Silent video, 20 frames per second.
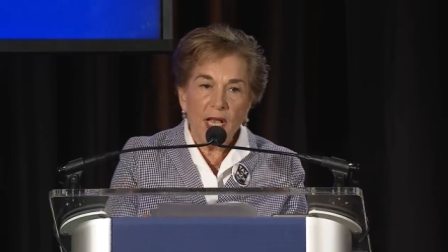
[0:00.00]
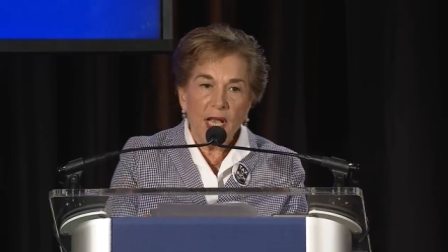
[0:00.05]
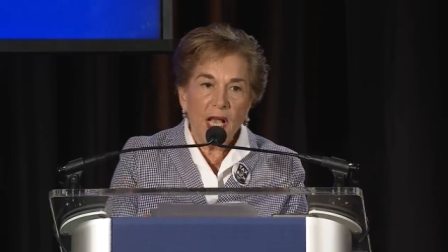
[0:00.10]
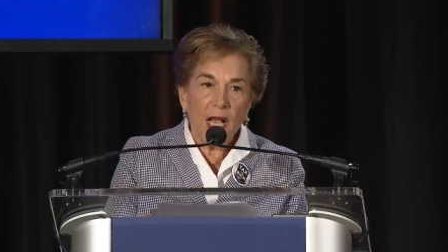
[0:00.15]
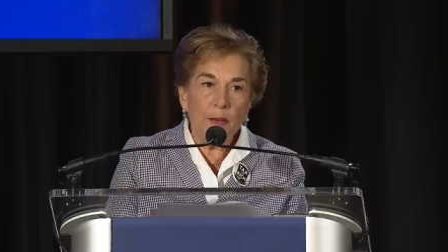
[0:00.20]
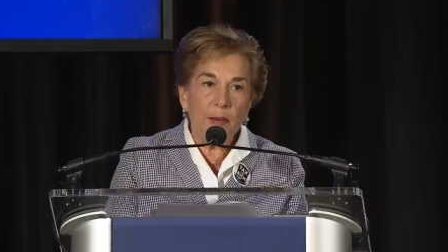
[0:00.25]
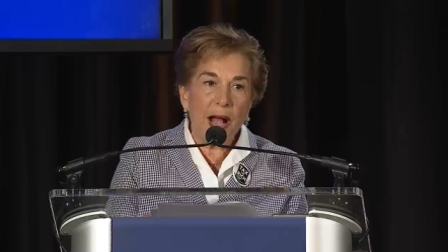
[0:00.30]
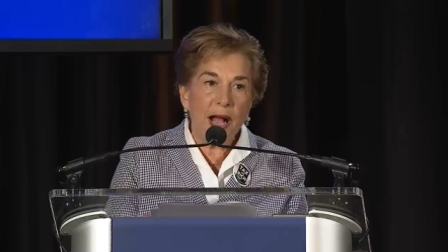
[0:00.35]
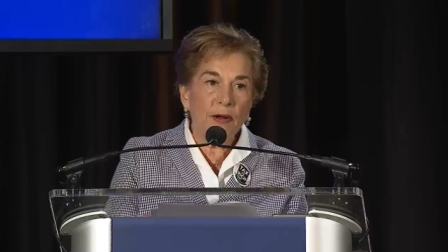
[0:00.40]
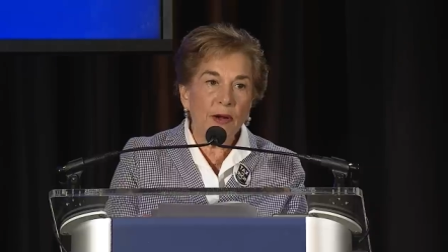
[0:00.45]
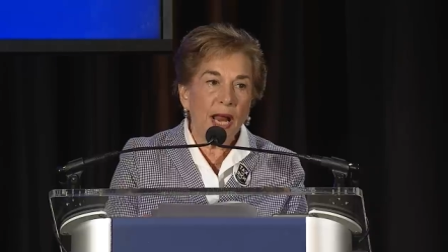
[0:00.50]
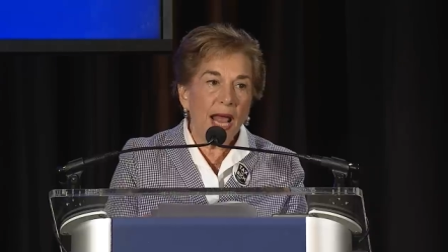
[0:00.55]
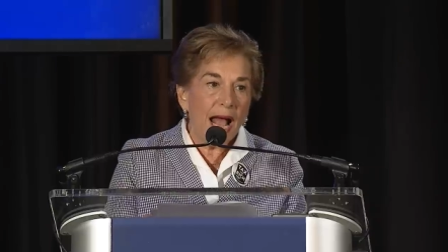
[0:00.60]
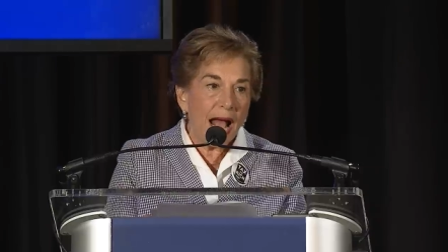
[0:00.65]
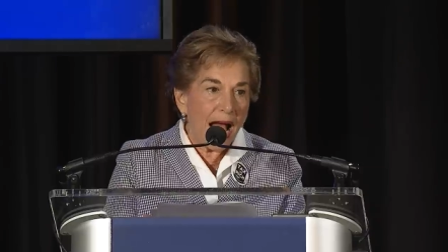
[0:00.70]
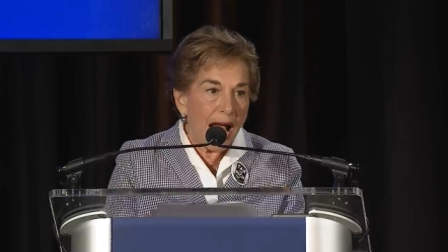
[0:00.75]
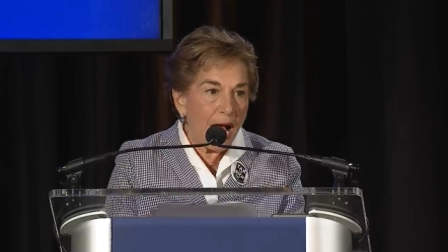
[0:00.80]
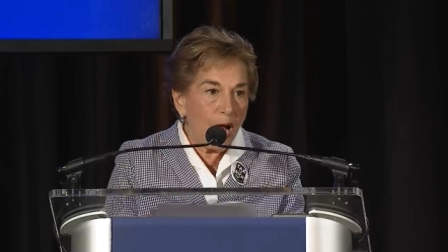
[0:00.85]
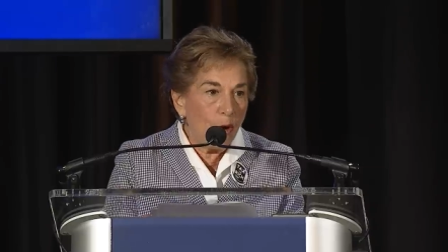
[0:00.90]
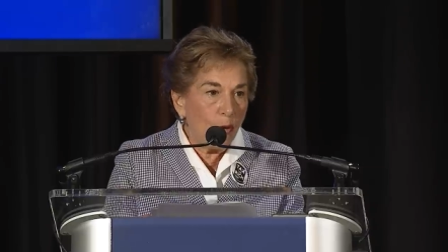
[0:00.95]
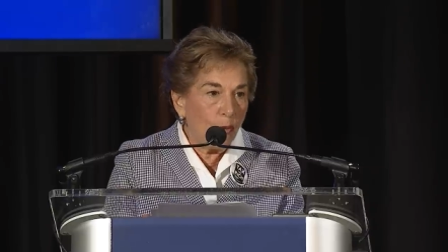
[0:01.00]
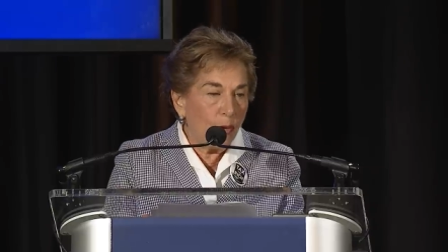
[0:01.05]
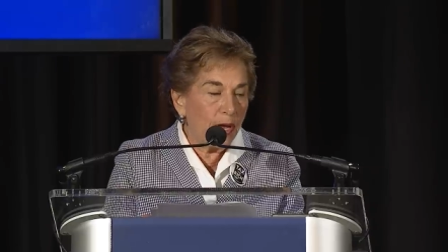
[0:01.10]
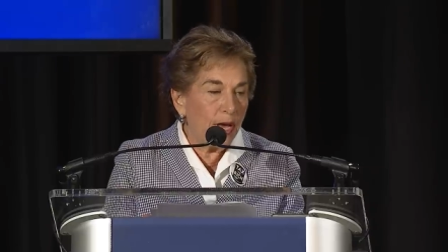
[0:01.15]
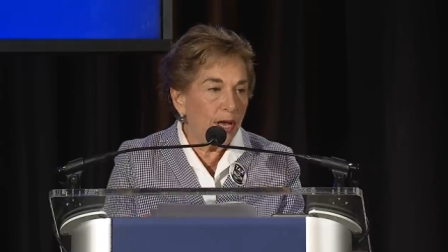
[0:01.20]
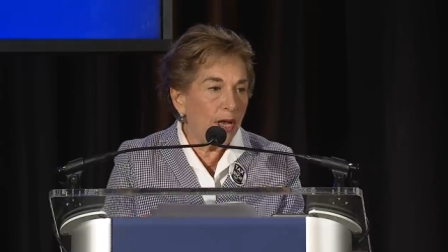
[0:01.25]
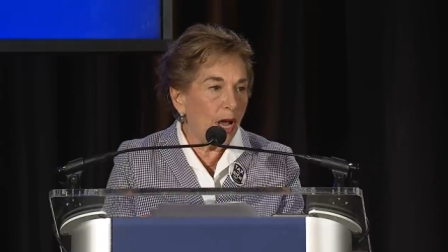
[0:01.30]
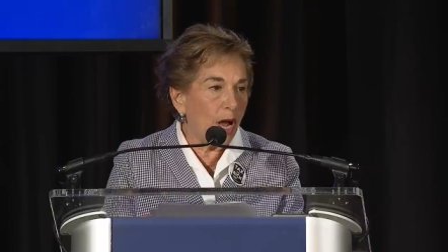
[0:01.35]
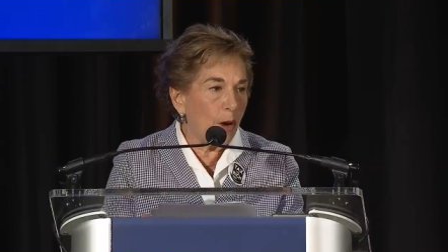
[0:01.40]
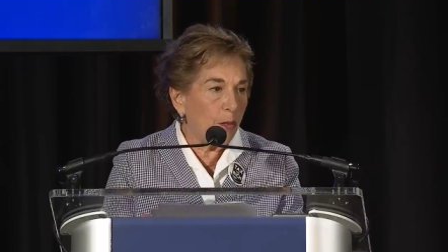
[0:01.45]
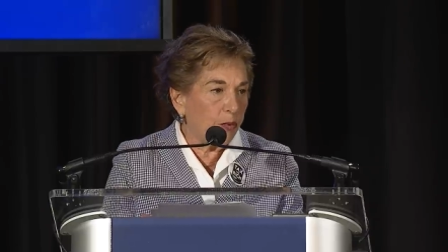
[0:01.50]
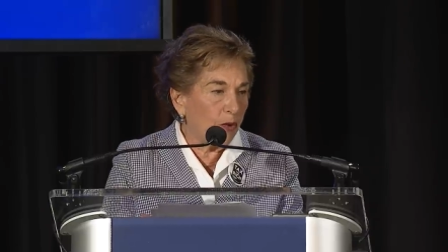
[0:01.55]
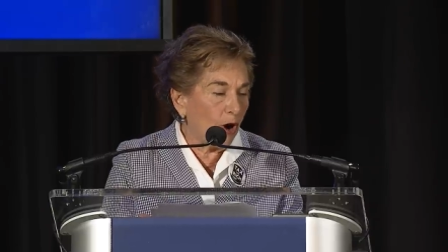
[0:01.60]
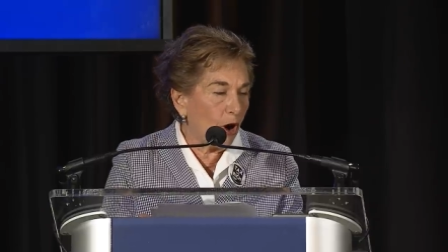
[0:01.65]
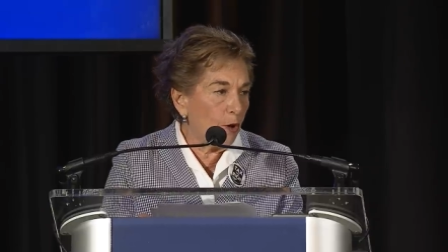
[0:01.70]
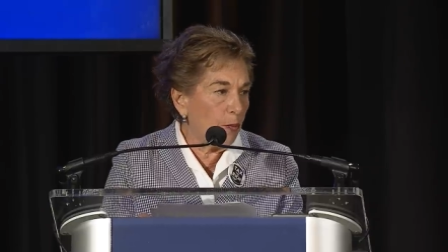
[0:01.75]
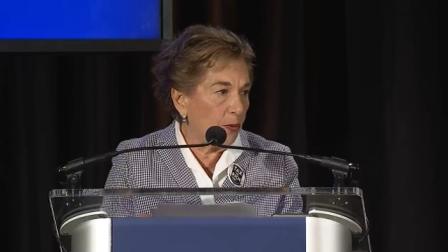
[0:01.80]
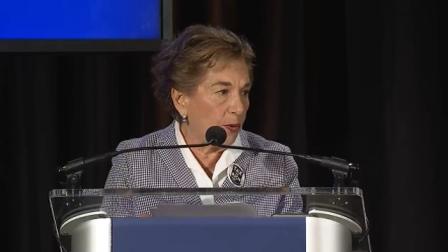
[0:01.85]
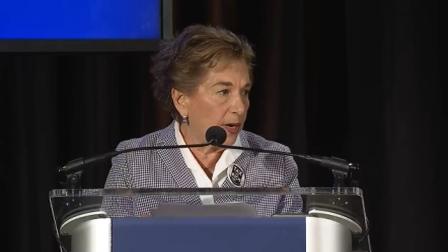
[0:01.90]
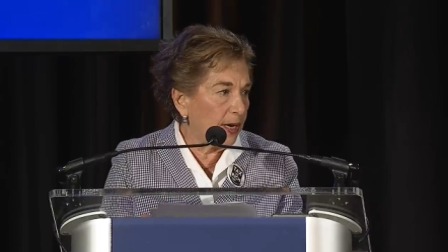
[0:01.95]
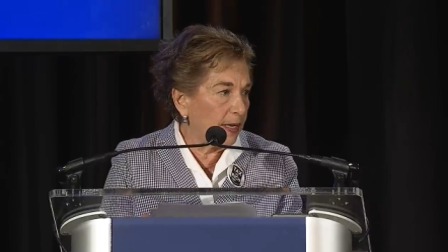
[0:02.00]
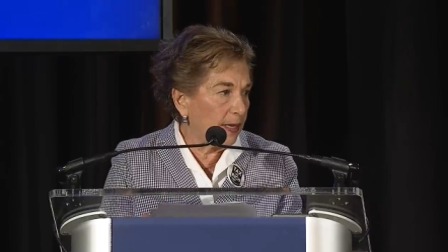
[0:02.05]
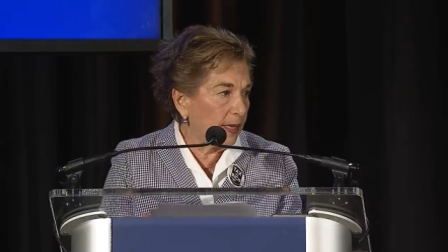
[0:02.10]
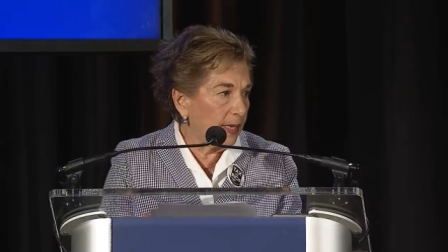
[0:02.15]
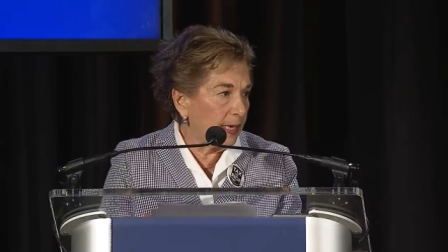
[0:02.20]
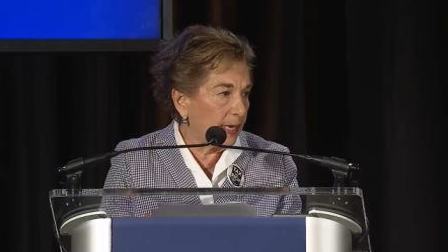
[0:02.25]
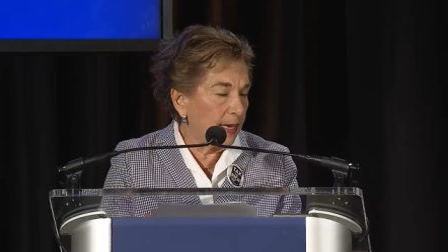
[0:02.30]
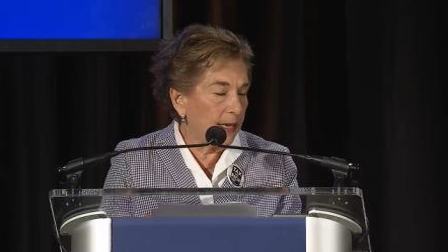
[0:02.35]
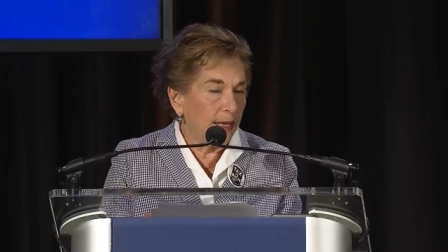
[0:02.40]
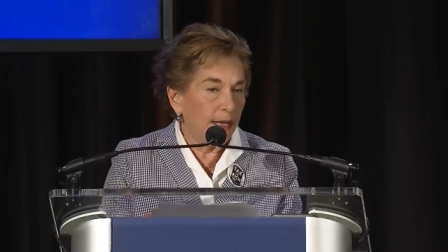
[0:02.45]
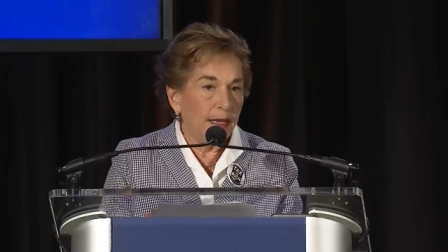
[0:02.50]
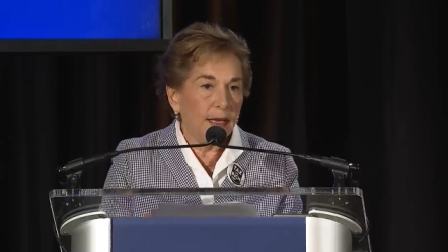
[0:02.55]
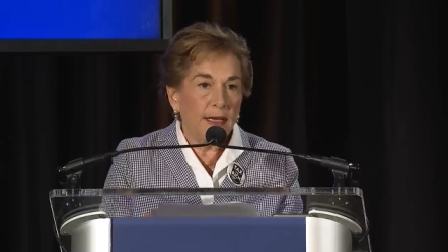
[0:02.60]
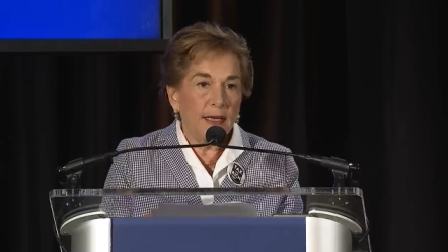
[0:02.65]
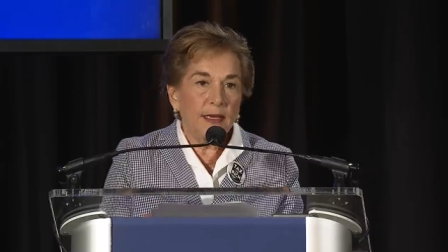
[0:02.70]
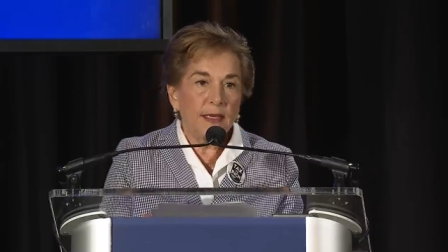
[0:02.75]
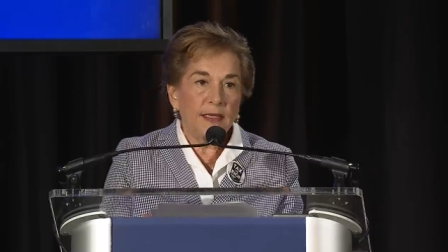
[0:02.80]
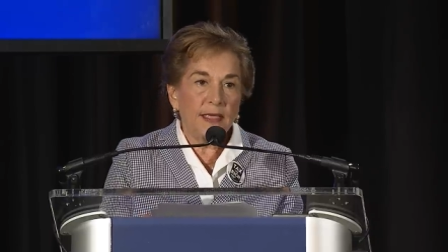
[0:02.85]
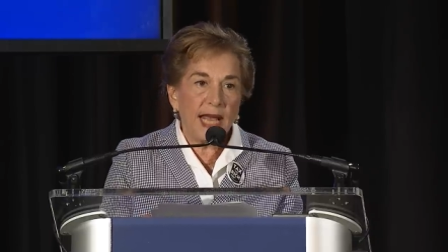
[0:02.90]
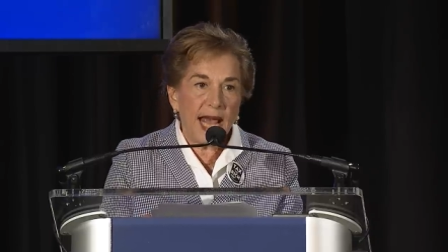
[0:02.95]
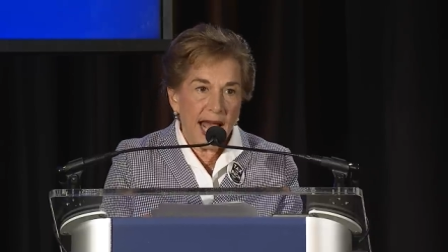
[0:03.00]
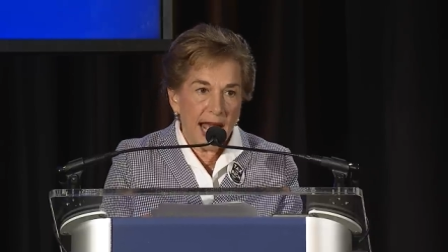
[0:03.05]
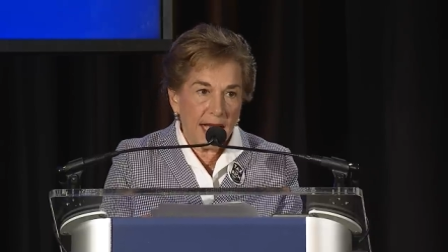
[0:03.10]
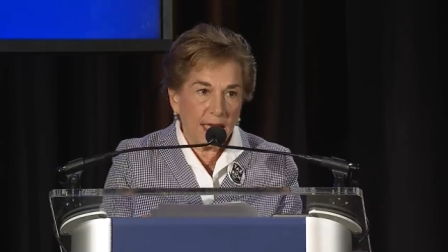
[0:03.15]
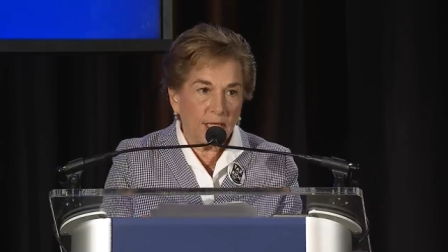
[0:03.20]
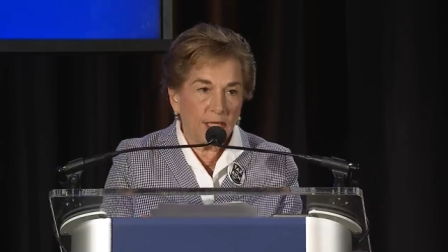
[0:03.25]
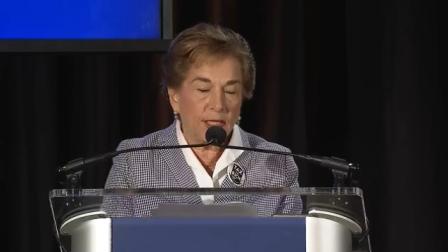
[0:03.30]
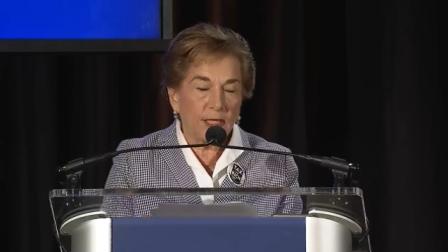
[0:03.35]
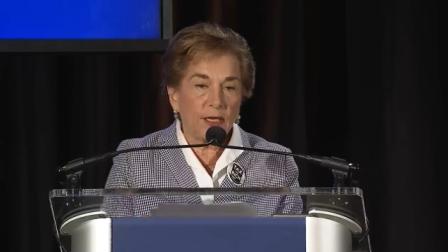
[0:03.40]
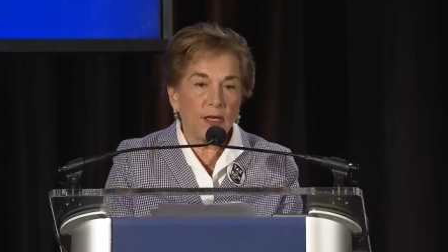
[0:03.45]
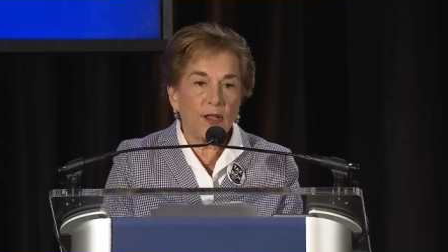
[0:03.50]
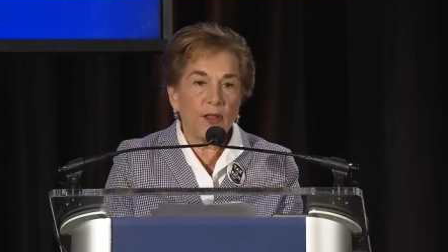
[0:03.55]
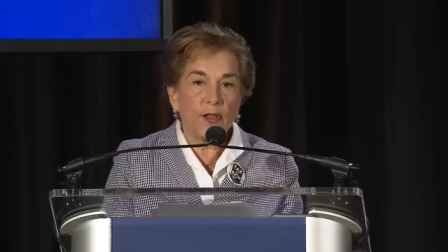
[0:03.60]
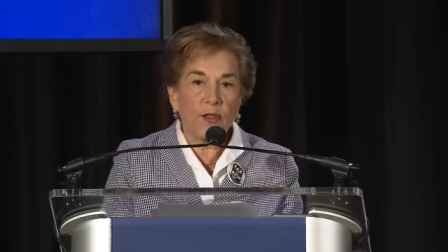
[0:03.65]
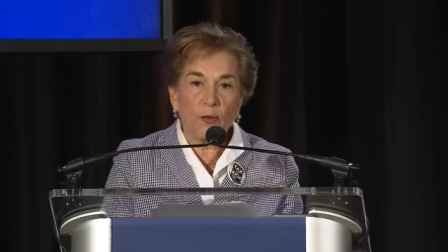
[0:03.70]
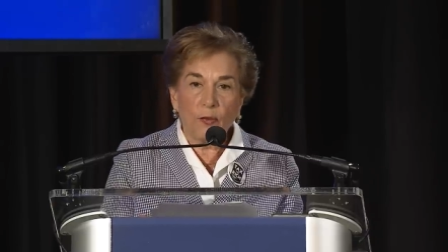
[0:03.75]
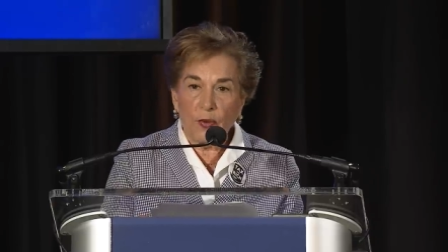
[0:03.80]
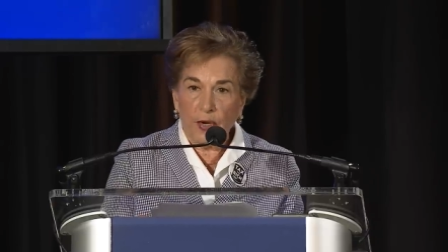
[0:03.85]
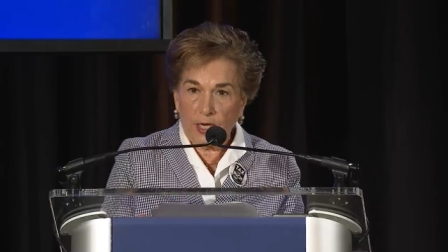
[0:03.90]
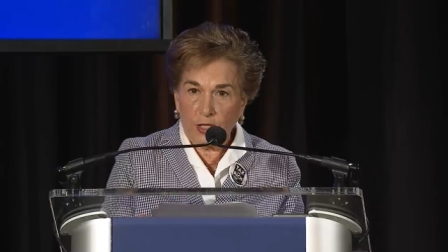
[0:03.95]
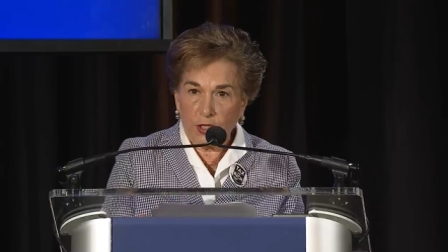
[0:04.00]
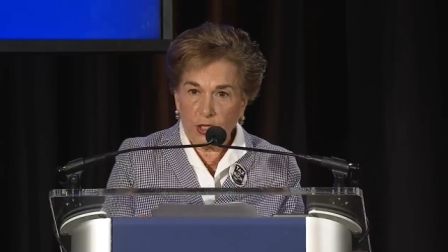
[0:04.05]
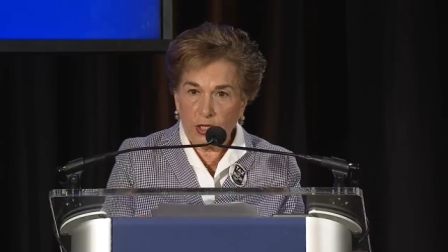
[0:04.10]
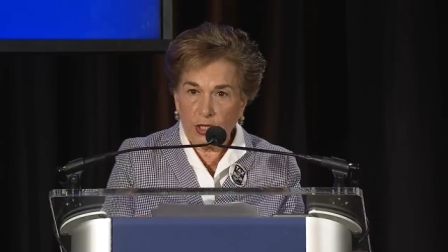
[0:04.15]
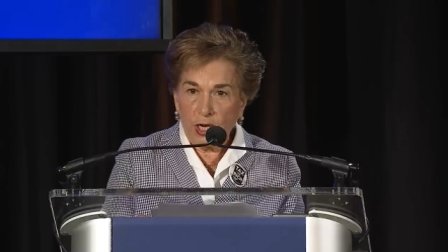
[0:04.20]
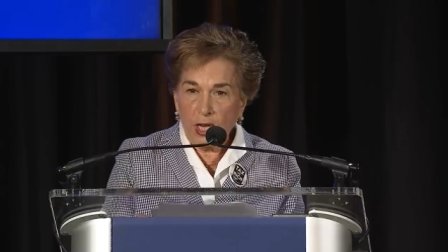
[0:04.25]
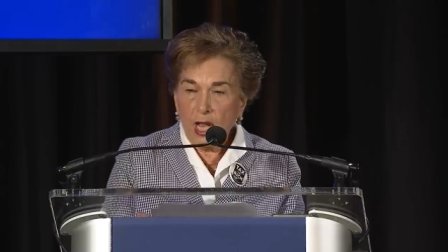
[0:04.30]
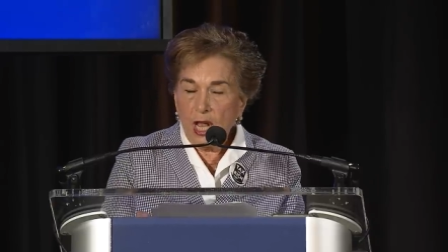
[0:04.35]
about how we appropriately tax the rich.